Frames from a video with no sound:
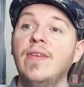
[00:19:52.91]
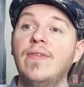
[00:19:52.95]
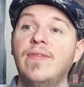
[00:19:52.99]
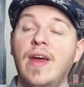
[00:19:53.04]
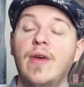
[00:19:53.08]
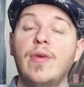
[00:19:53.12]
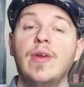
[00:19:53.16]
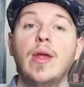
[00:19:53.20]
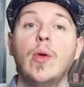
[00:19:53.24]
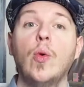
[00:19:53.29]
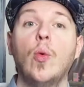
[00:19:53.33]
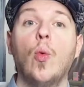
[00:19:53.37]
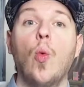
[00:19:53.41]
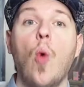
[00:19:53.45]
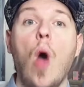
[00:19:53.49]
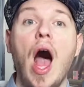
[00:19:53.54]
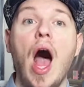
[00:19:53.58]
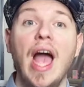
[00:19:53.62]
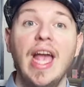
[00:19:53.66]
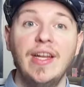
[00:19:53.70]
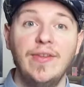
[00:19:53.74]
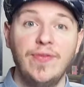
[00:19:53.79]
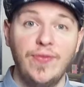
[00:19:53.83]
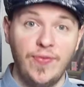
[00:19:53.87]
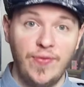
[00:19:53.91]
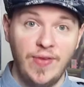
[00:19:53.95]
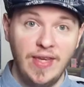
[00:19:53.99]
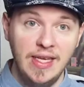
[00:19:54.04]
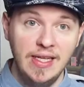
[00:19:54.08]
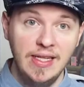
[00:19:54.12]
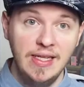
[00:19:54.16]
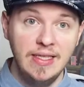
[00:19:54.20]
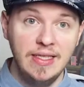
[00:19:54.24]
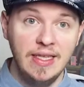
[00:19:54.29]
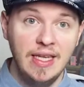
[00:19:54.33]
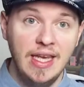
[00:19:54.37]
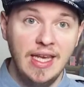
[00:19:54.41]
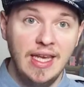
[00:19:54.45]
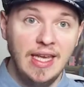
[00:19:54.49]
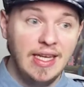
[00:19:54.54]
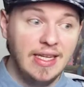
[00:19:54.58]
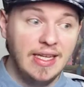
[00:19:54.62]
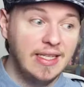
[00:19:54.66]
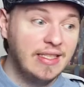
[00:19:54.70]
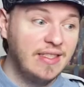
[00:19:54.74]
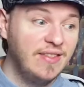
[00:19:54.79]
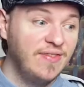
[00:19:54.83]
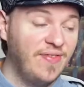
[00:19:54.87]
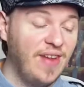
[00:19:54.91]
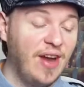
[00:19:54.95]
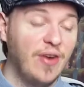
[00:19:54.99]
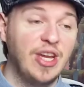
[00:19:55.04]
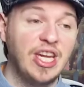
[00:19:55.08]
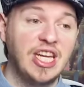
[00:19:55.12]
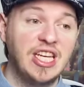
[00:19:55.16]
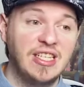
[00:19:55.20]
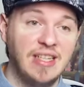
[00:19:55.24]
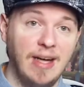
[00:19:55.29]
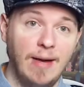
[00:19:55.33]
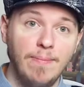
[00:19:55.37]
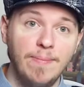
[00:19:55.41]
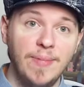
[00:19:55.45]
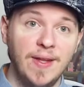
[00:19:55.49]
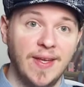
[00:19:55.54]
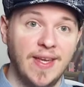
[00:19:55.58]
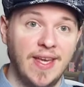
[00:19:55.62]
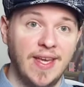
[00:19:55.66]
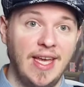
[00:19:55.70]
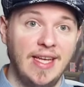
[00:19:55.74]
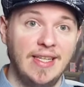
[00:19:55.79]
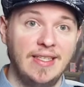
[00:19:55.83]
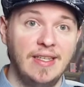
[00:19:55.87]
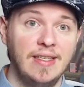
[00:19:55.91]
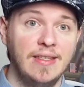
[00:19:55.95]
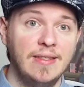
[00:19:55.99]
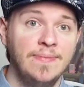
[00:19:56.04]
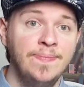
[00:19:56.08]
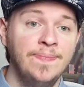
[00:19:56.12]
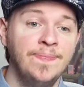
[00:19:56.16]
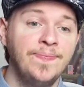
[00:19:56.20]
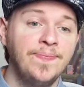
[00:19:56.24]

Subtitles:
very wide field. It is very complicated.